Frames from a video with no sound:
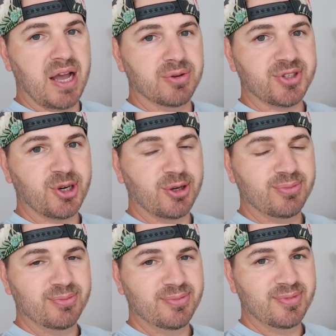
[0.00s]
Bowser,
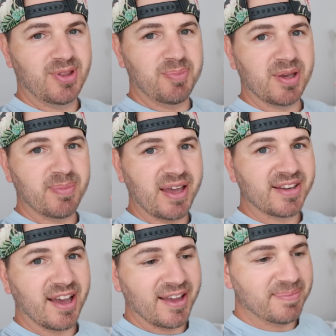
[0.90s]
the big
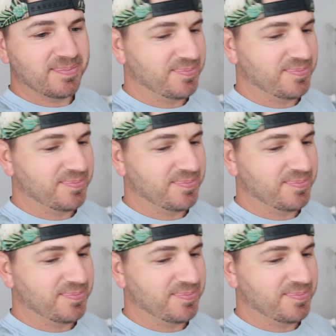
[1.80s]
bad guy.